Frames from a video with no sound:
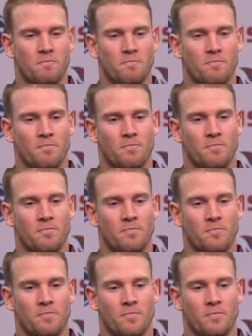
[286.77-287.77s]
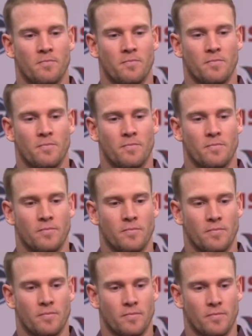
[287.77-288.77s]
It was over a year ago that
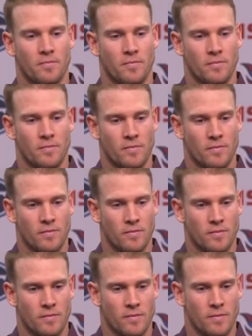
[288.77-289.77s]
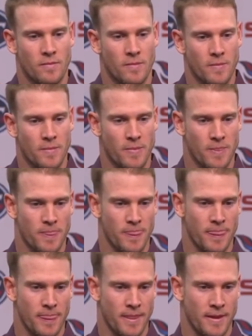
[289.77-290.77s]
Firkser was an undrafted free agent
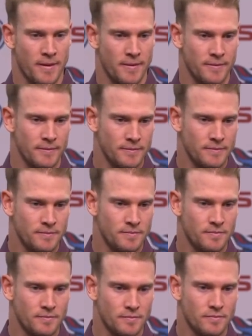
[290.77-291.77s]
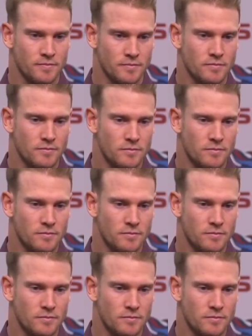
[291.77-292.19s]
trying to make the team, and now he's